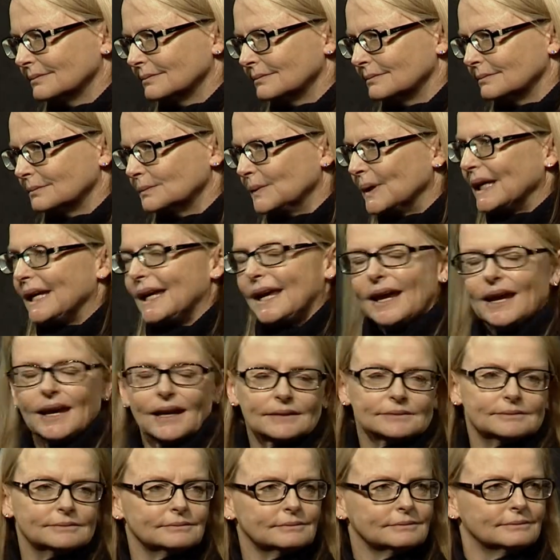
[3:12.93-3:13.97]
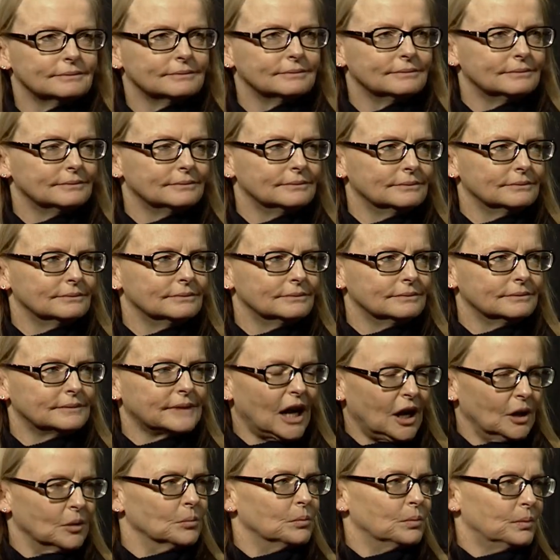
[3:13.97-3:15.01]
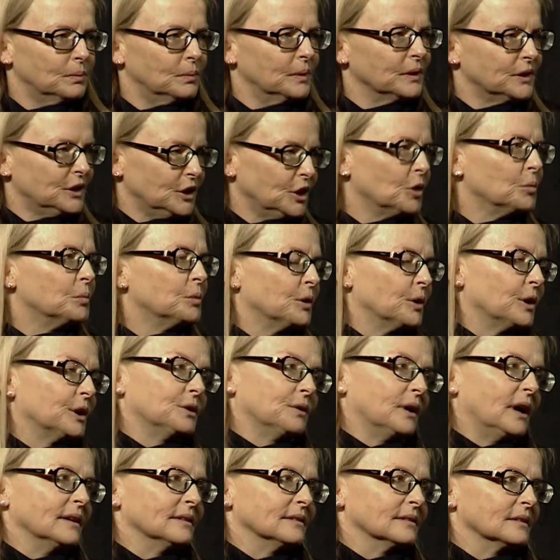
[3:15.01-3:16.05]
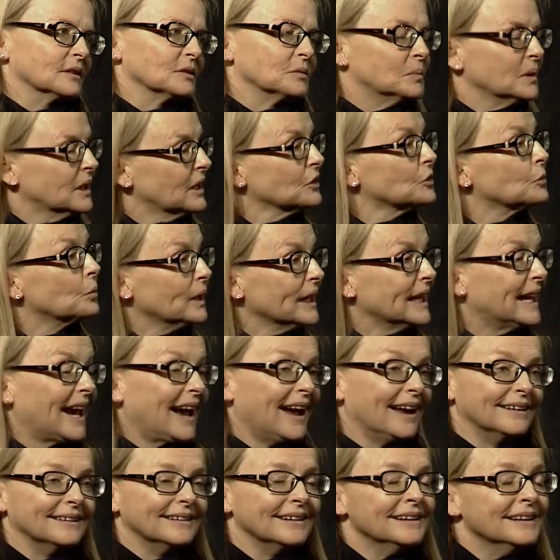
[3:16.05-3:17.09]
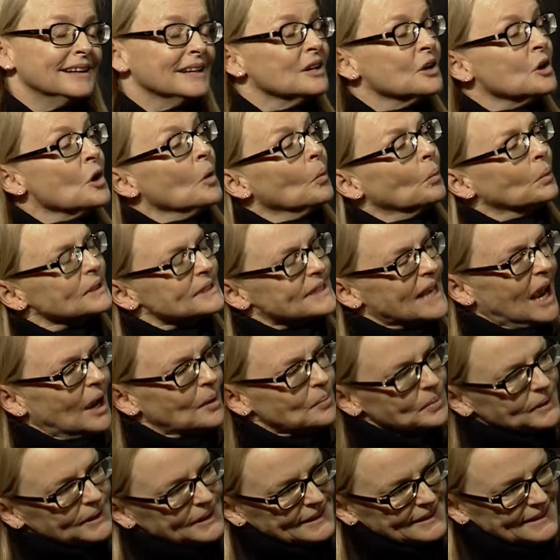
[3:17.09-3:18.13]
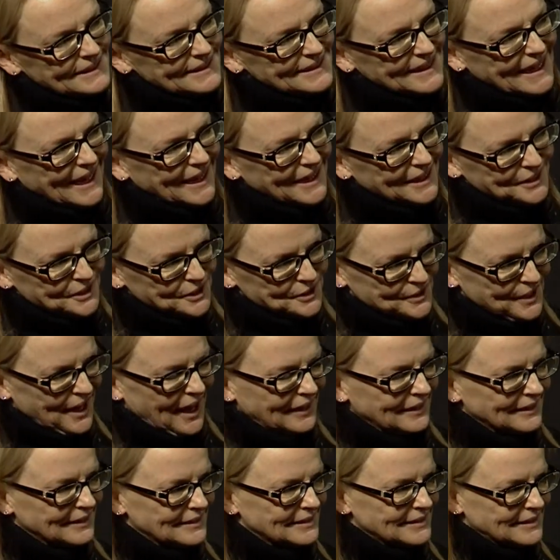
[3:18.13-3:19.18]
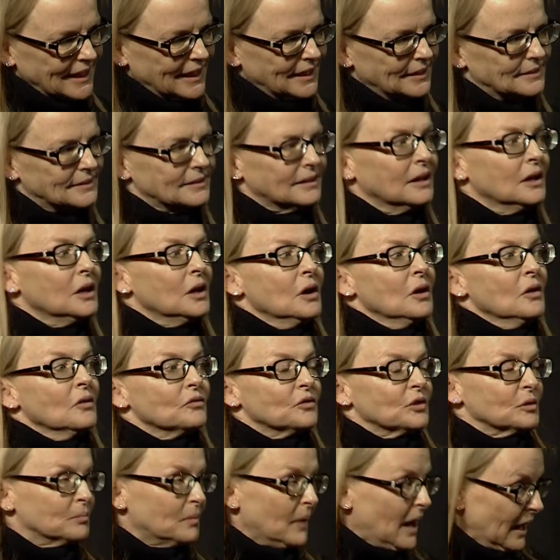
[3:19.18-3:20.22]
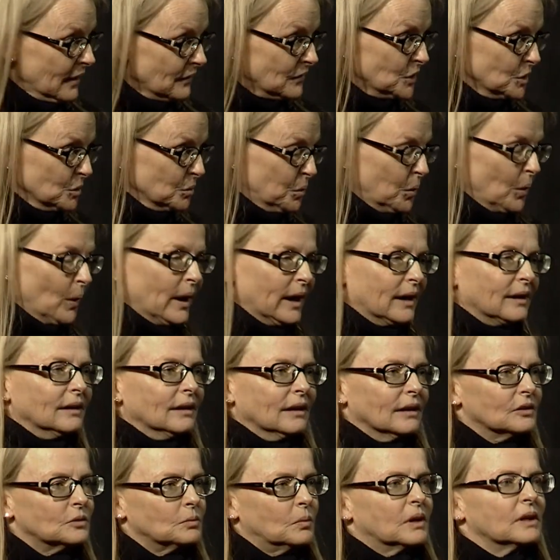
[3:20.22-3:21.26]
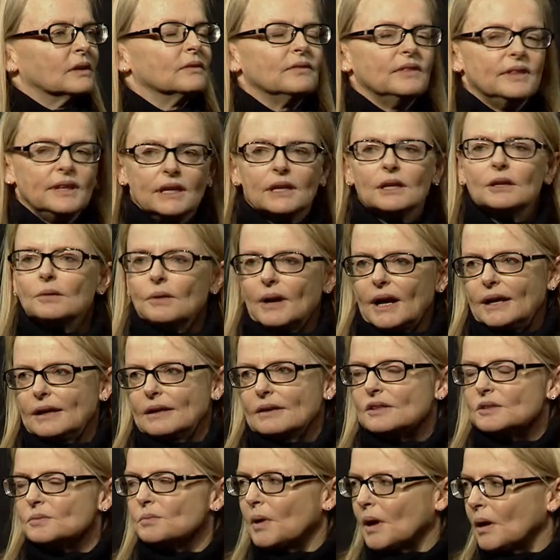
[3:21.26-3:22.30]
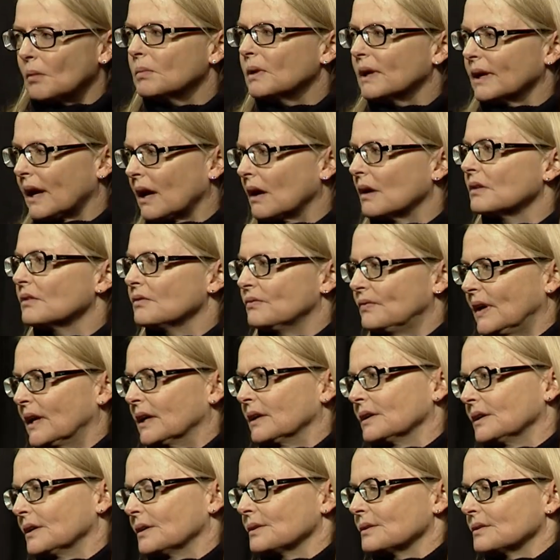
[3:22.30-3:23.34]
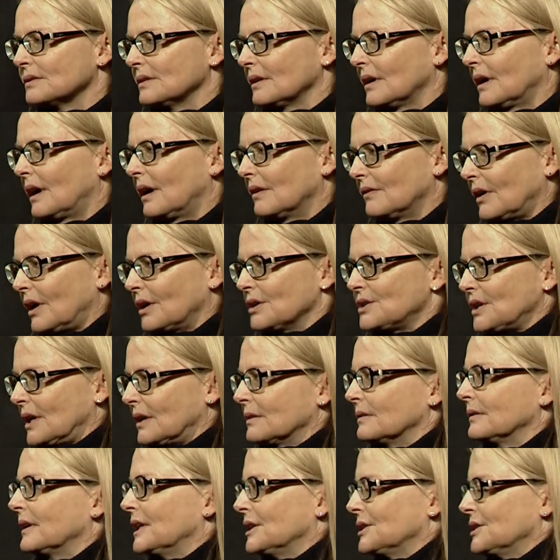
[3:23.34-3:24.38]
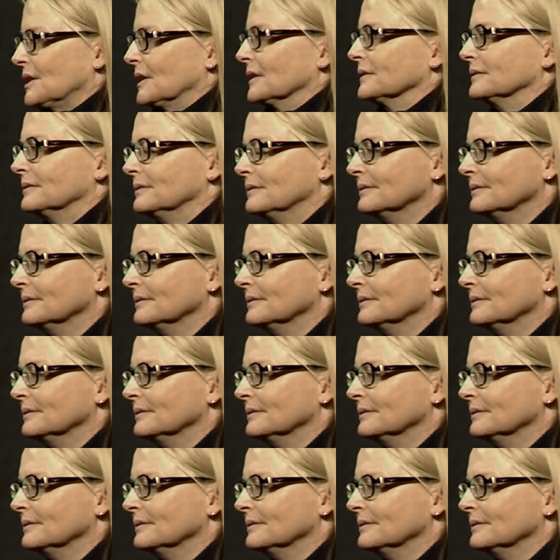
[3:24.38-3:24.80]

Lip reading: we can't help with the opioid crisis, because we can. What's happening today in the United States, from my viewpoint, is one of the greatest public health failures of our generation.